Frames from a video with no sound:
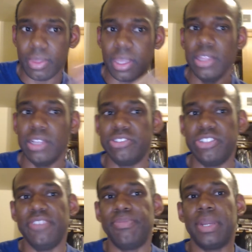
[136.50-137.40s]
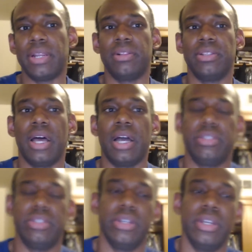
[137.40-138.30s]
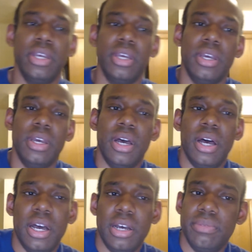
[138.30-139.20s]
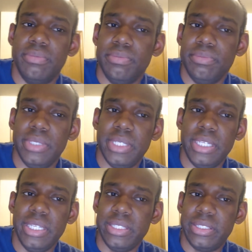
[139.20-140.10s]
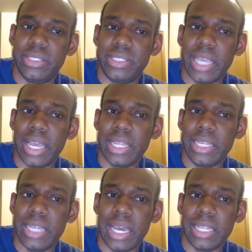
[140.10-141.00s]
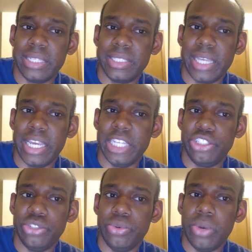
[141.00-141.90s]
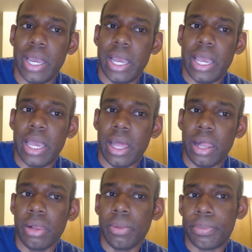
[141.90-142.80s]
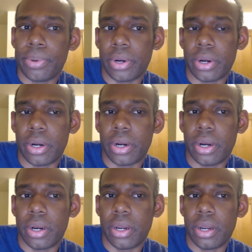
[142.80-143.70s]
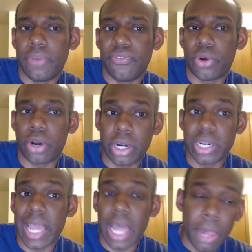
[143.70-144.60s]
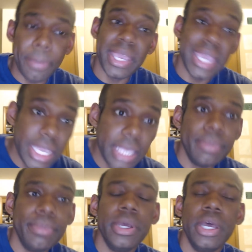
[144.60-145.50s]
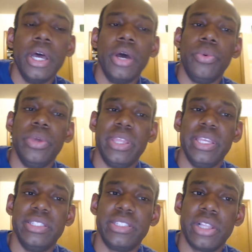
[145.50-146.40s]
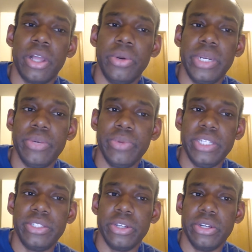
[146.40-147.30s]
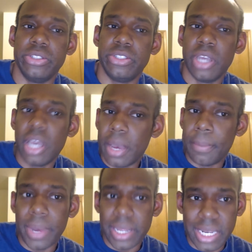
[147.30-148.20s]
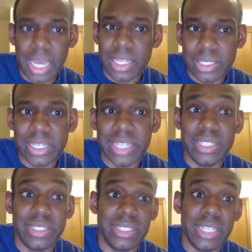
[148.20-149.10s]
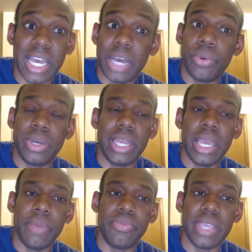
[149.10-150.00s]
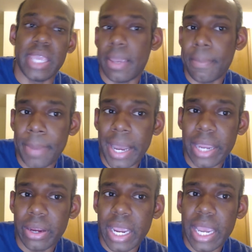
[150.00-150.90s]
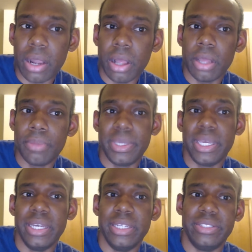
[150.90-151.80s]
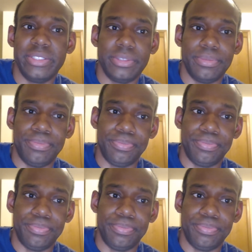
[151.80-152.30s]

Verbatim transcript: And the chief medical doctor, um, he's telling Nala Se to help for her to help him with his cloning research. But Nala Se does not want to help the Empire at all because